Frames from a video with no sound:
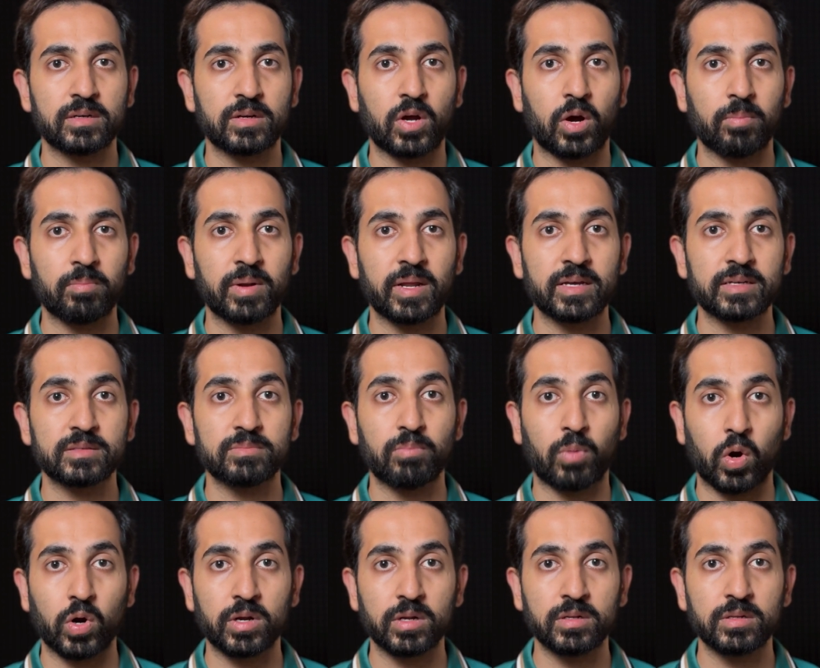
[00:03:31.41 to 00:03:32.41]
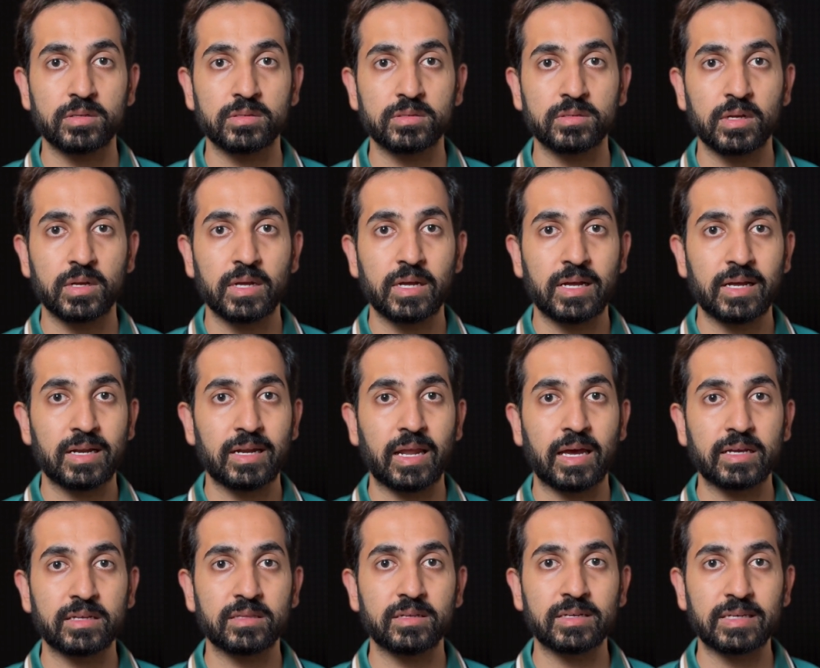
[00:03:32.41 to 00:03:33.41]
complex models
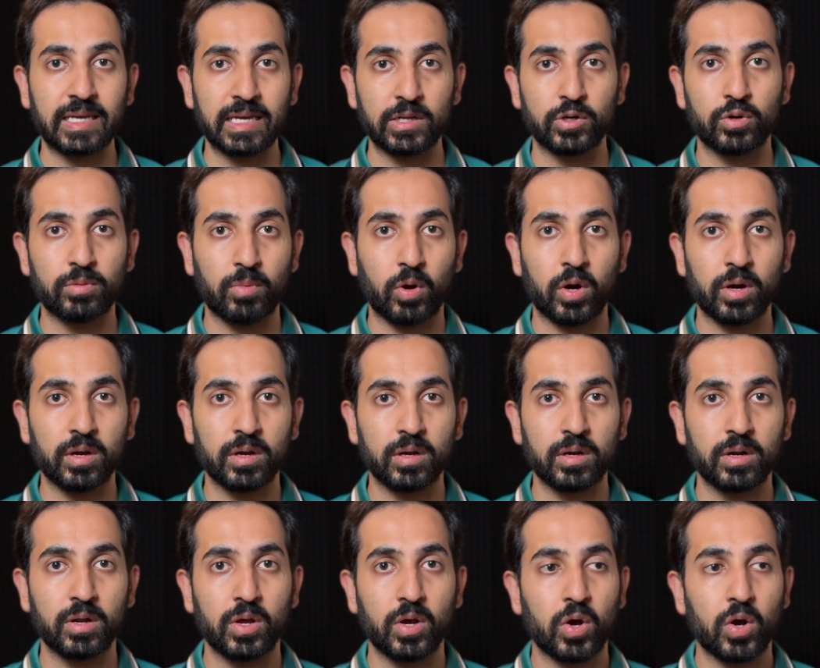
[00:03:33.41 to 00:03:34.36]
like the Kano model